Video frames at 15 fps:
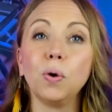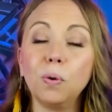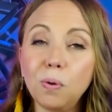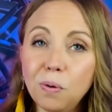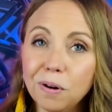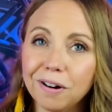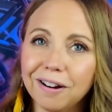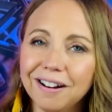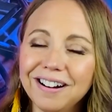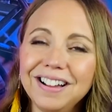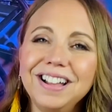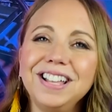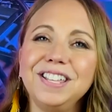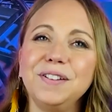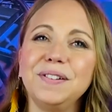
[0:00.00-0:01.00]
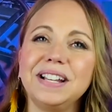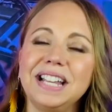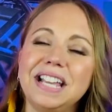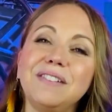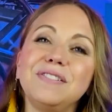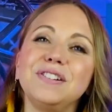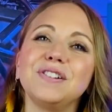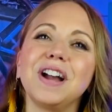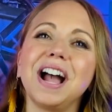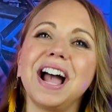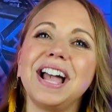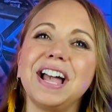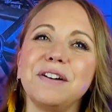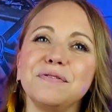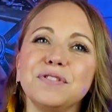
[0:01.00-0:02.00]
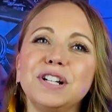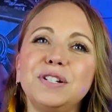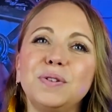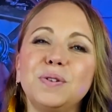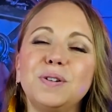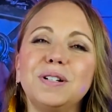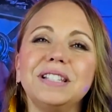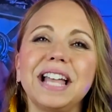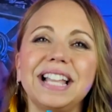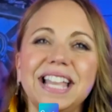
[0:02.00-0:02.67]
or you can even try a free tool like